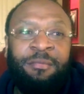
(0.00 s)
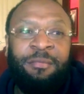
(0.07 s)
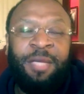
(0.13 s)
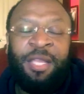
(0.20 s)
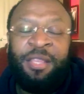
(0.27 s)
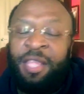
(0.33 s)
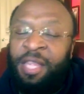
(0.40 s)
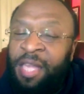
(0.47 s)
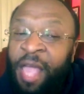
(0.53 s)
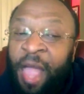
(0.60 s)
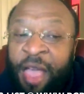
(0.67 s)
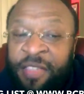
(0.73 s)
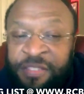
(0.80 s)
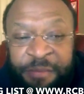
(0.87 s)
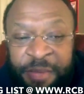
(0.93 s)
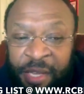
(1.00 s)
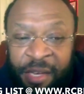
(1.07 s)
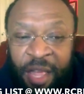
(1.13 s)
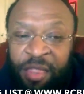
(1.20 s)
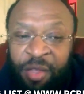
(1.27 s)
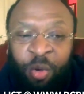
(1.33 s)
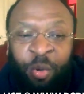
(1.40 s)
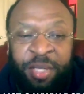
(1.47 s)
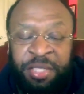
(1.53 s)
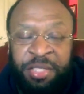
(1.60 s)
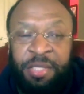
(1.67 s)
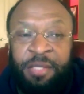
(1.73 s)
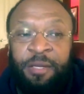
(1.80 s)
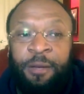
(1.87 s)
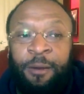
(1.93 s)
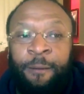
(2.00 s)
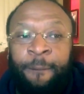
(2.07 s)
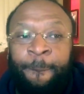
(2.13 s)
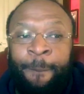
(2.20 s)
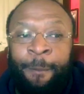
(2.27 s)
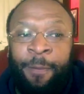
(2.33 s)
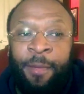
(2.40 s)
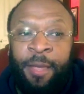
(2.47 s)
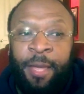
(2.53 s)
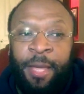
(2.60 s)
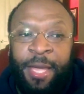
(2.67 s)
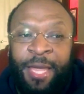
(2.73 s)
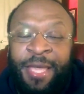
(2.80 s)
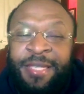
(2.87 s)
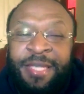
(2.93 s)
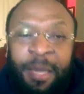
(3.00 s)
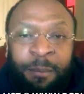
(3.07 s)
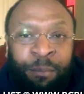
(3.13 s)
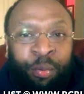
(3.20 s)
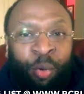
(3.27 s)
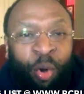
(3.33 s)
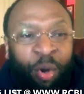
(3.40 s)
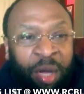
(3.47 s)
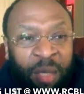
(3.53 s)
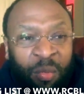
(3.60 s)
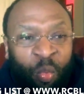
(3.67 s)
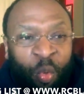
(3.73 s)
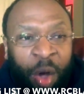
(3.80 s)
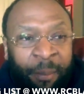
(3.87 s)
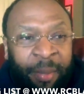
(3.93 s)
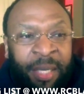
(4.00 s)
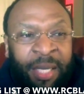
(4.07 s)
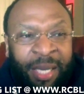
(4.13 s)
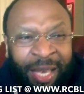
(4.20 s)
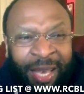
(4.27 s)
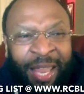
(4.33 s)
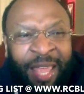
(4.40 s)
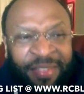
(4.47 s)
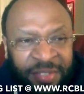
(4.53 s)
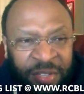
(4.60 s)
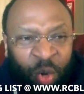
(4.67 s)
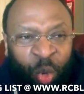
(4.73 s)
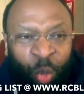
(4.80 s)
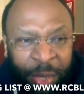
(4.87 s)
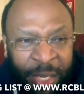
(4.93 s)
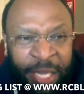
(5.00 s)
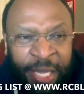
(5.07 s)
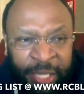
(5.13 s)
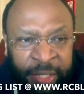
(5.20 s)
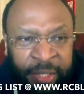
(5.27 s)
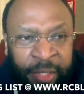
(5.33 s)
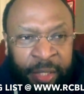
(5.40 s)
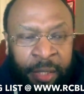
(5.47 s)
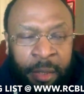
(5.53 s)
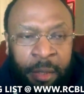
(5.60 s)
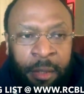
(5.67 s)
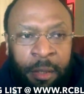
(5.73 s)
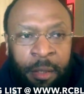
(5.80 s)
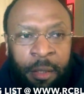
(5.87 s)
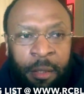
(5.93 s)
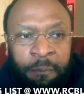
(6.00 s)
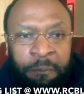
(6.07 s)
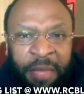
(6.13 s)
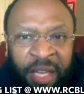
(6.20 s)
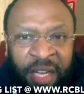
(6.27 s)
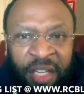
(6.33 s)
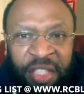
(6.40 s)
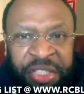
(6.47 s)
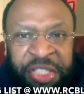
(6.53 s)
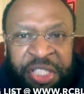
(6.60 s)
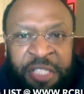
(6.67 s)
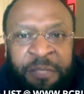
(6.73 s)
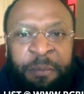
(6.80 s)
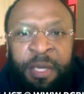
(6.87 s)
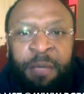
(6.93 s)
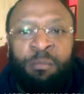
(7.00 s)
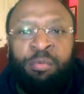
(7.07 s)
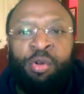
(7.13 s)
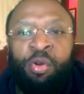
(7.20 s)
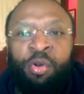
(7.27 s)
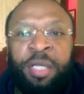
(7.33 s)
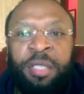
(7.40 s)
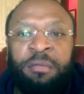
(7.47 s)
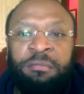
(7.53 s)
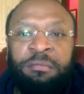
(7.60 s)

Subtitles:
And then he asked me another question. Is a broken woman less queen because she's been broken?